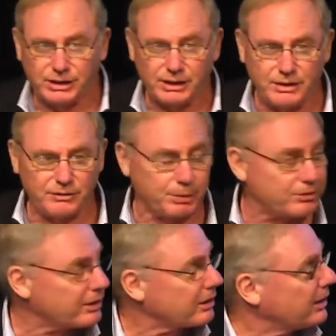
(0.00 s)
in this
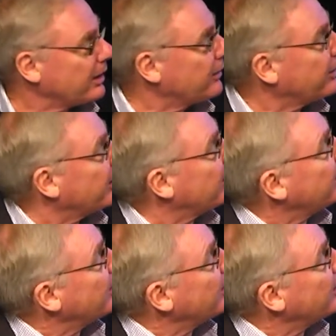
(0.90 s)
particular area.